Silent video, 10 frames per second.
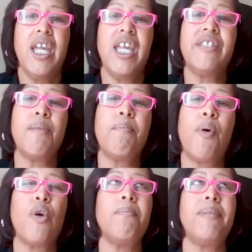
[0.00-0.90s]
It's
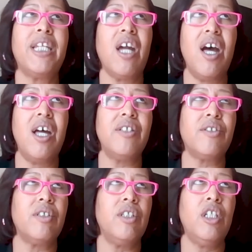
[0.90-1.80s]
important
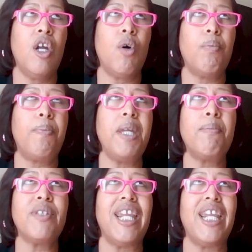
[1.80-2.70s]
because,
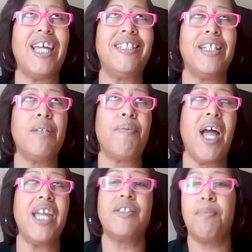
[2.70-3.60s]
people that
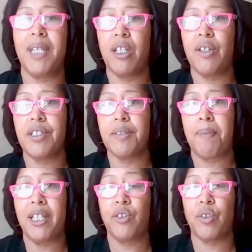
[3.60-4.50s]
identify as being on the
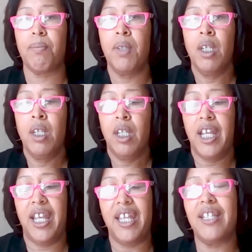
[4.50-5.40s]
spectrum,
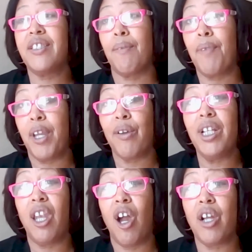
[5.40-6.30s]
it's a
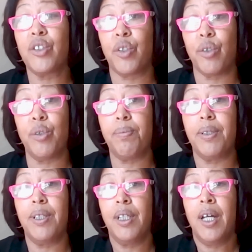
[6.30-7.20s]
very large group.
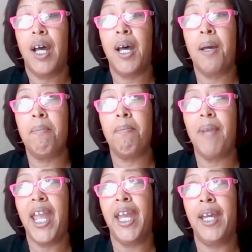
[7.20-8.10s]
And
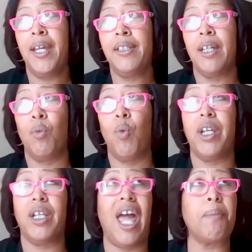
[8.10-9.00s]

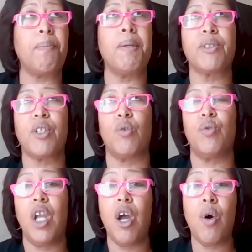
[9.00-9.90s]
what a lot of people
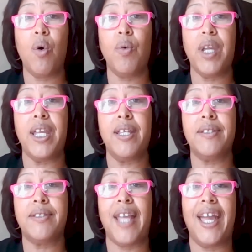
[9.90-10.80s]
don't know
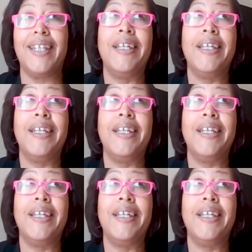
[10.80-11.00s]
is that